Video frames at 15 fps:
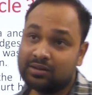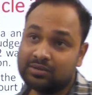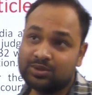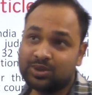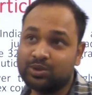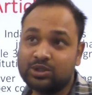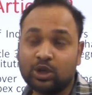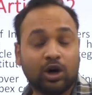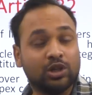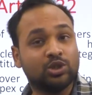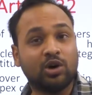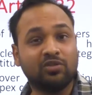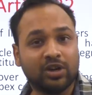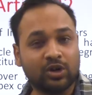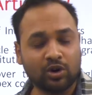So George
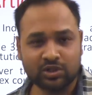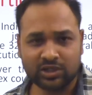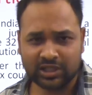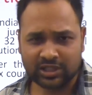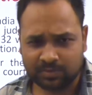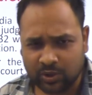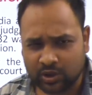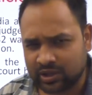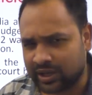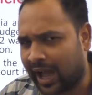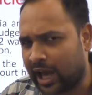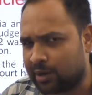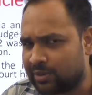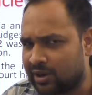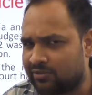Orwell wrote this book,
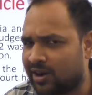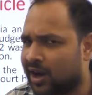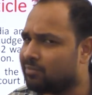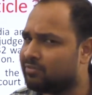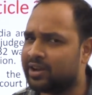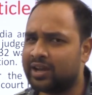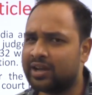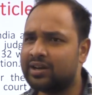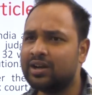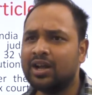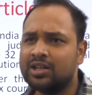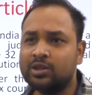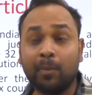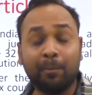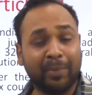Animal Farm, where
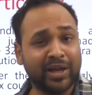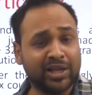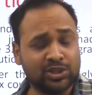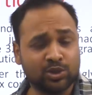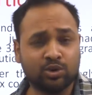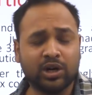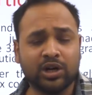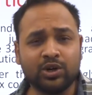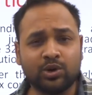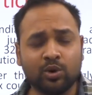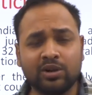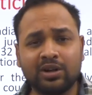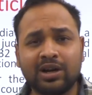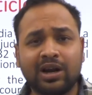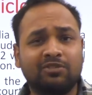the pigs who
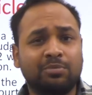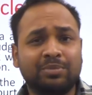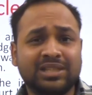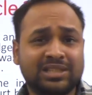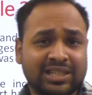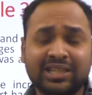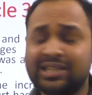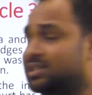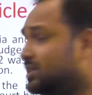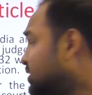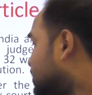control the government said,